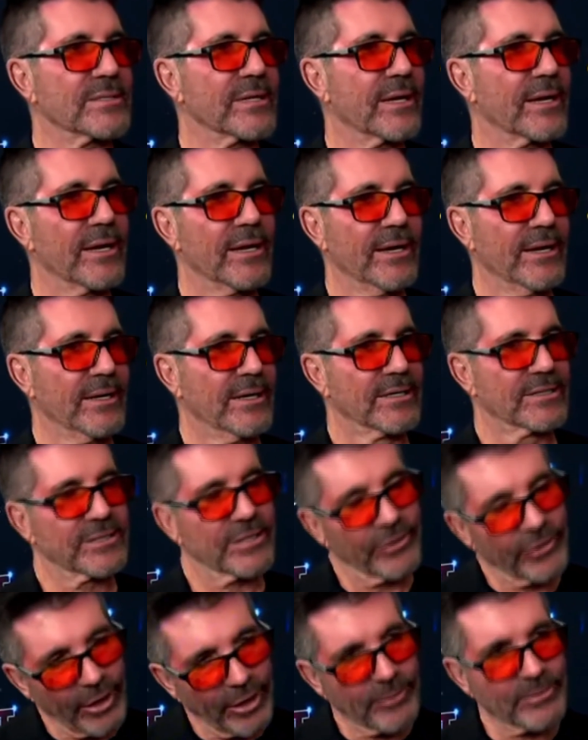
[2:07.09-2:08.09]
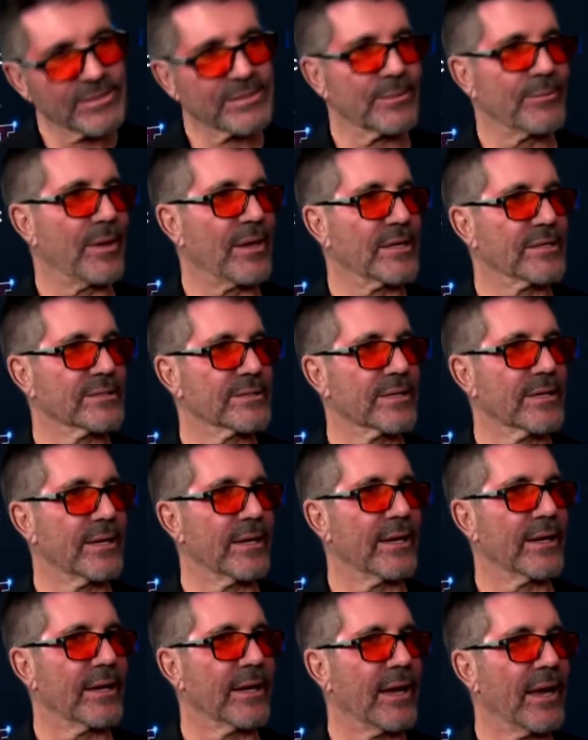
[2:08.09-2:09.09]
Lauren Silverman, the wife of
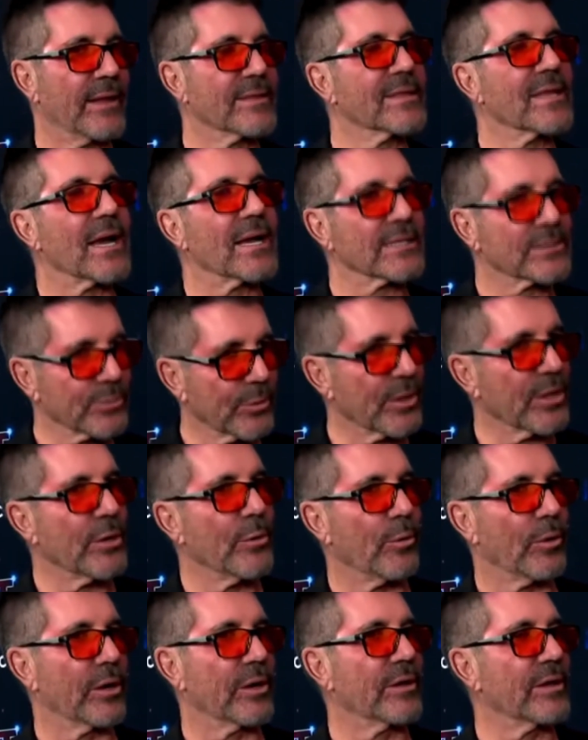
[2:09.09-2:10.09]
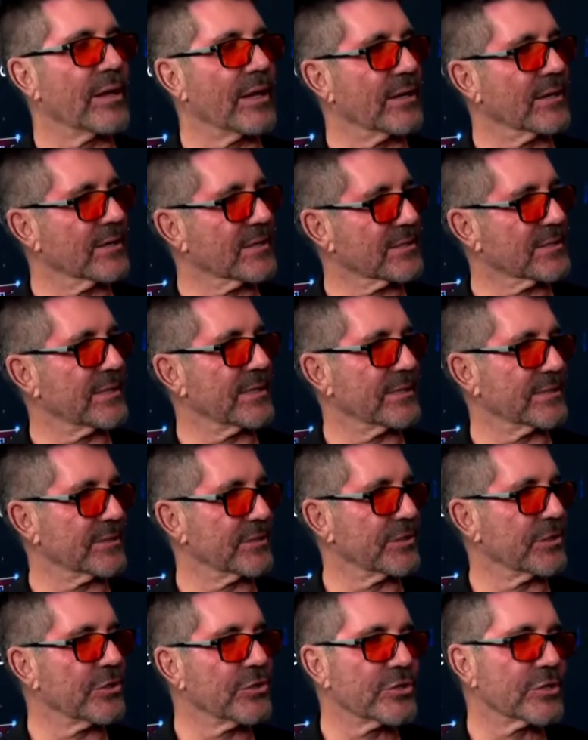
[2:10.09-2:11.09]
Simon's best friend Andrew Silverman,
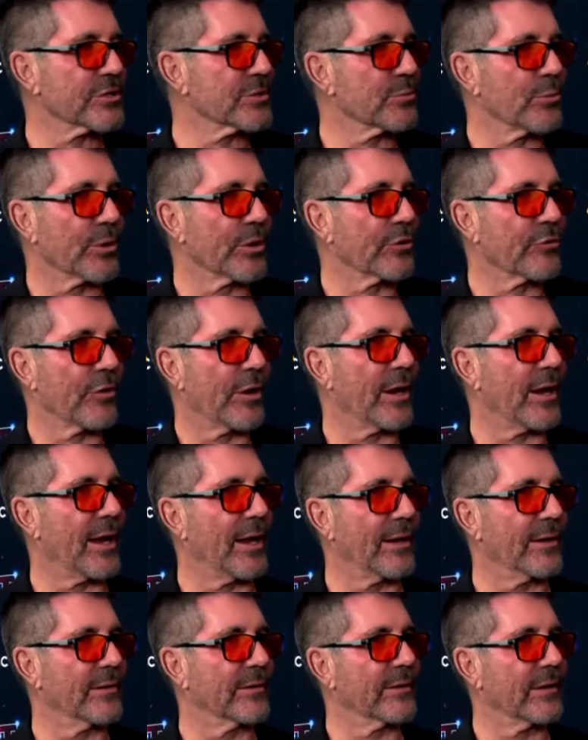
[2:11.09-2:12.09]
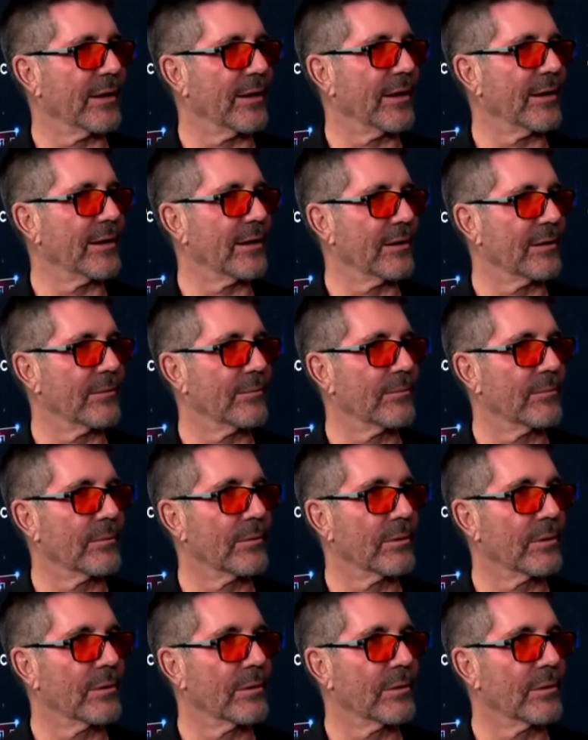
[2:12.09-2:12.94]
was pregnant with Simon's child.